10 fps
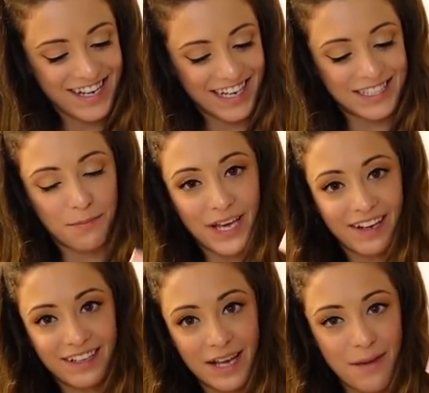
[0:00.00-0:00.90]
it's a
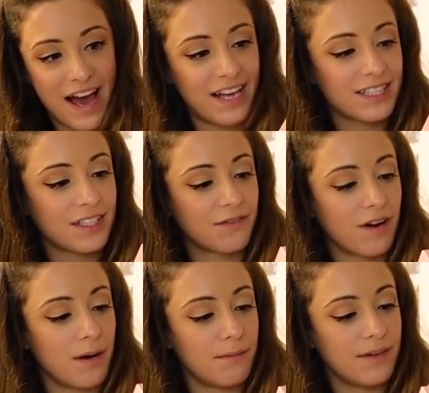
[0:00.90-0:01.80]
pink clay mask
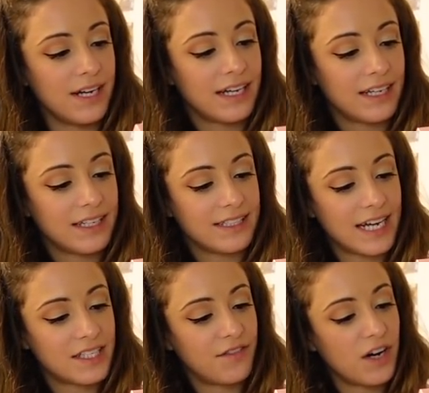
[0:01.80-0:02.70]
from
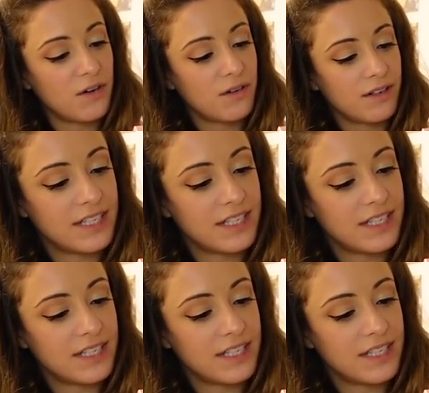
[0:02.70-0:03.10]
Detivo.